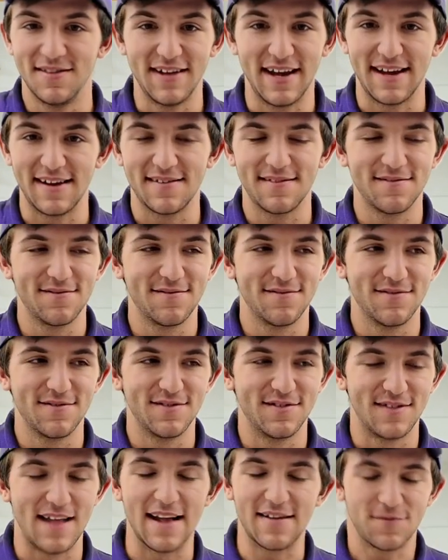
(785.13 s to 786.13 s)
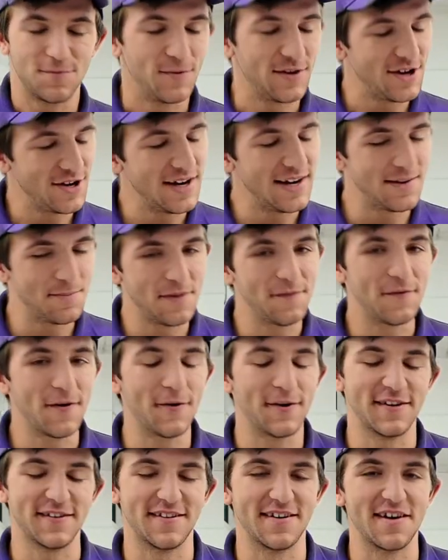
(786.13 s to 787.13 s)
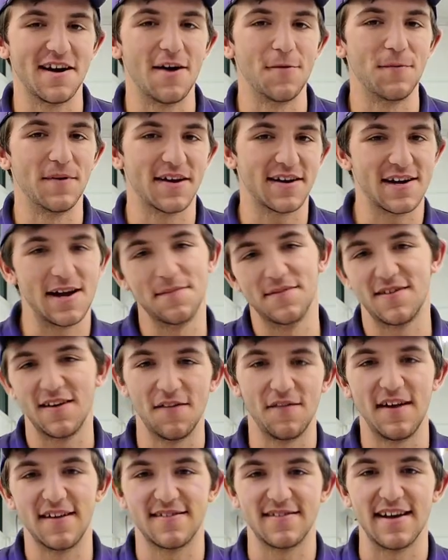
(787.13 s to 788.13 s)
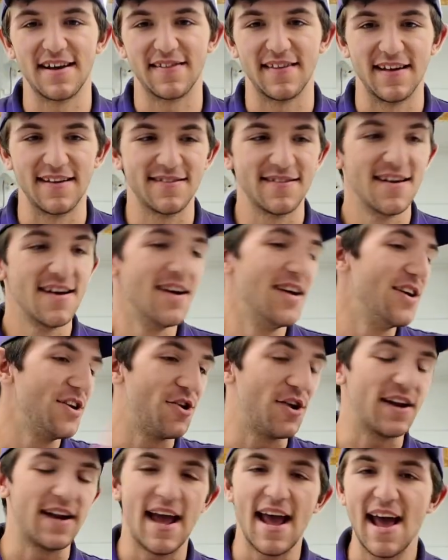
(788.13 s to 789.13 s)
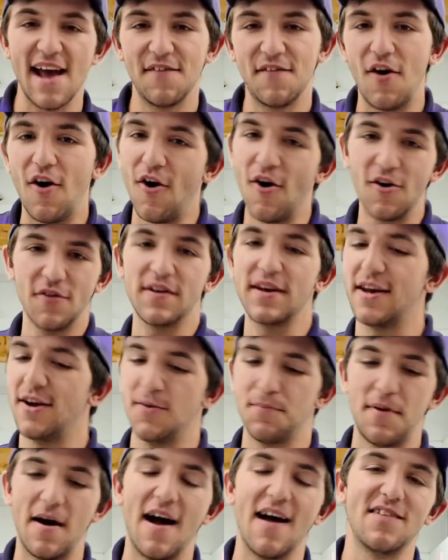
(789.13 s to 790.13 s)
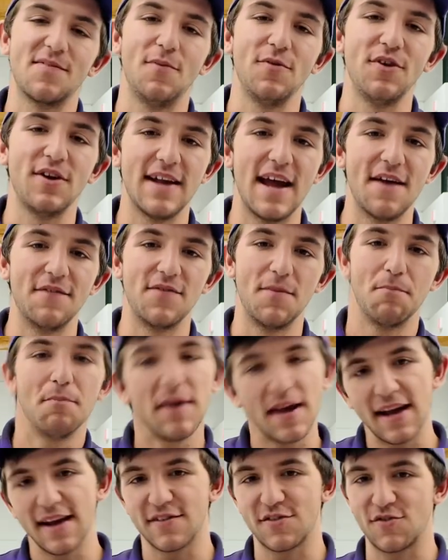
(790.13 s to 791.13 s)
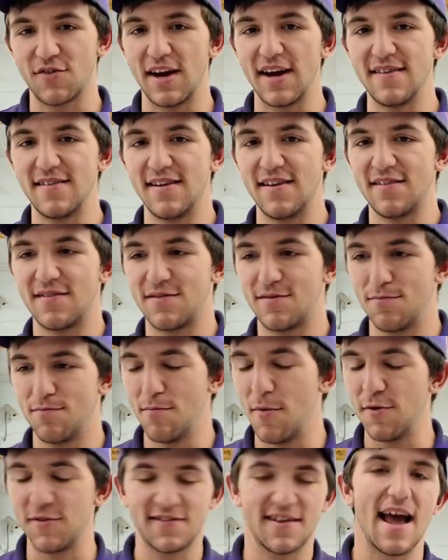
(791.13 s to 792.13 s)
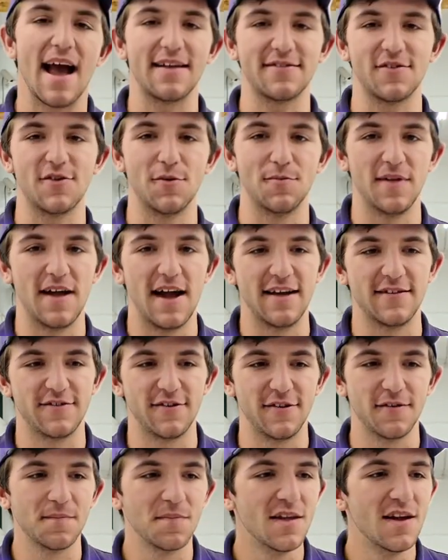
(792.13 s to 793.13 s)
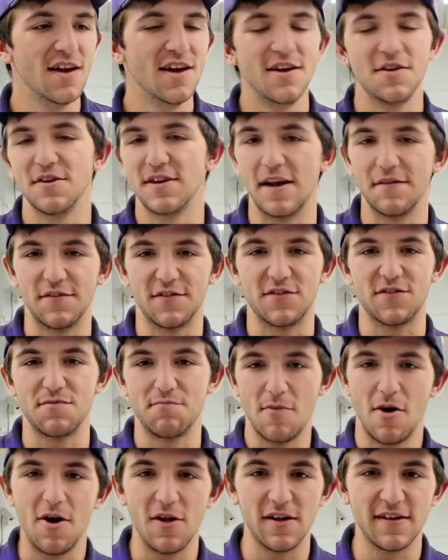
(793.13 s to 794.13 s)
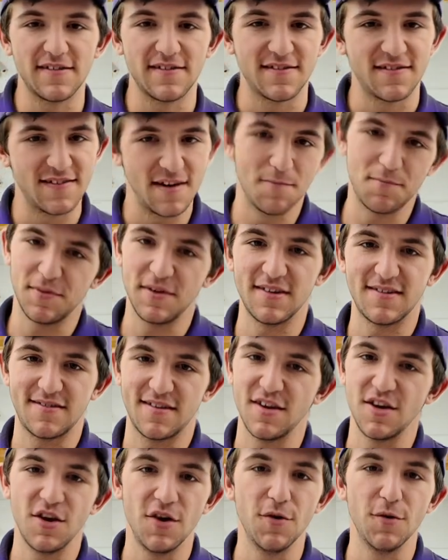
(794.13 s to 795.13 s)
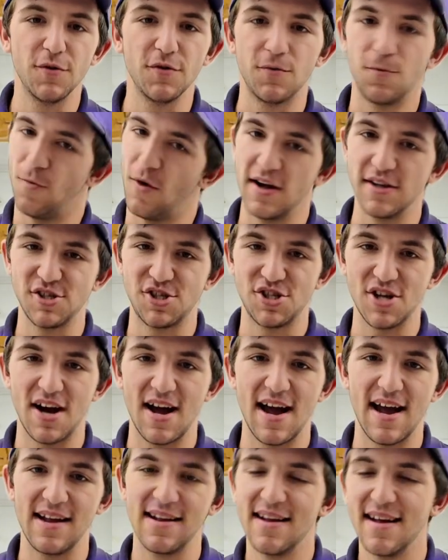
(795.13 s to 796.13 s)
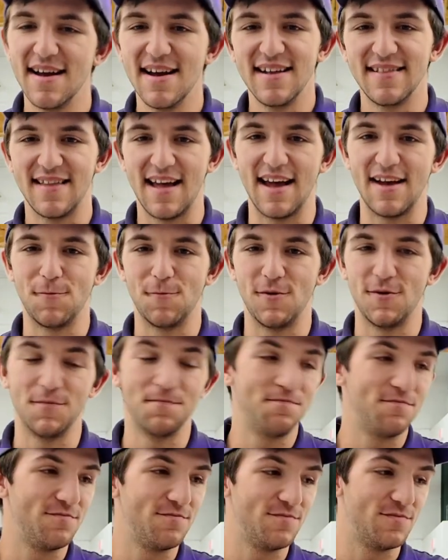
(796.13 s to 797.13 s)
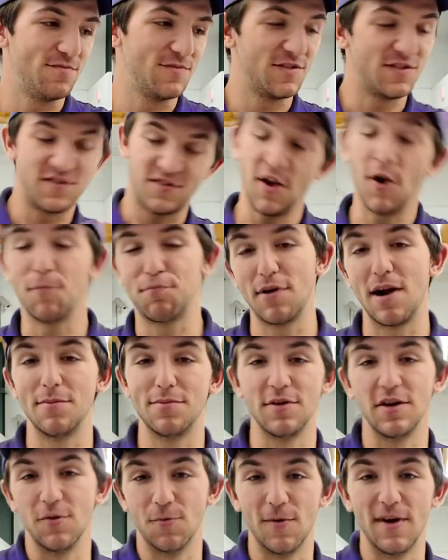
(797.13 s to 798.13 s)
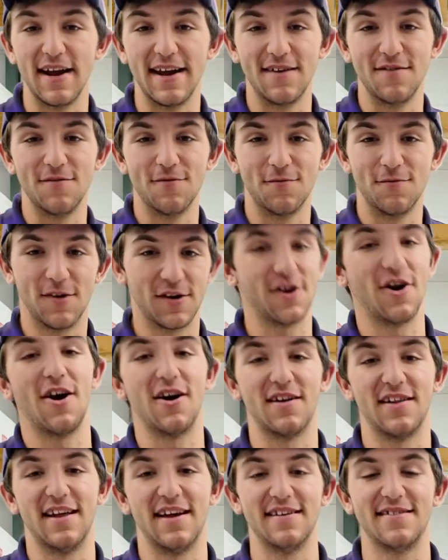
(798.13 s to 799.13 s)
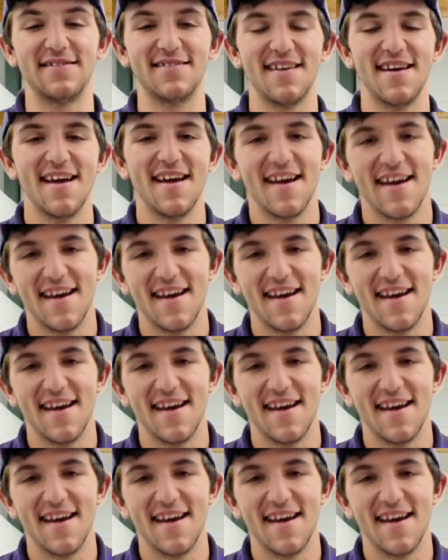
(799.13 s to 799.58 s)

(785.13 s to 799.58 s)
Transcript: Like, that's what you need to be focusing on when it comes to events like this. You can have all the gear possible. You can have the biggest, craziest, most tactical blaster. You can have the smallest, simplest to use one shot that will still probably win regardless.